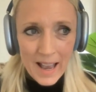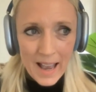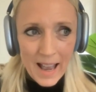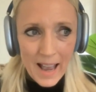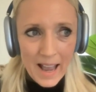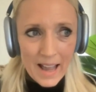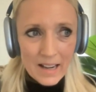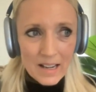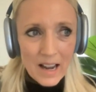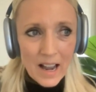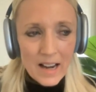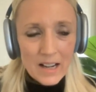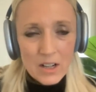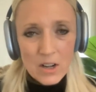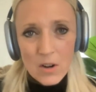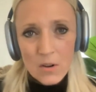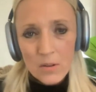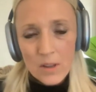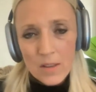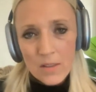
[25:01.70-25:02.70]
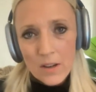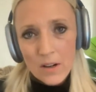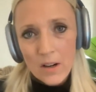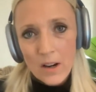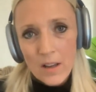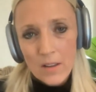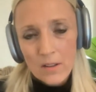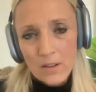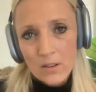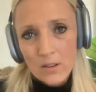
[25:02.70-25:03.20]
And I know that there are
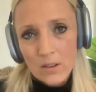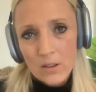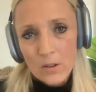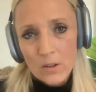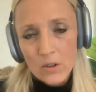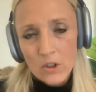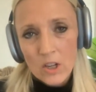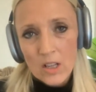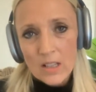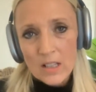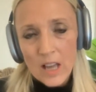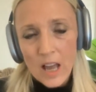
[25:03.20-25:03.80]
other solutions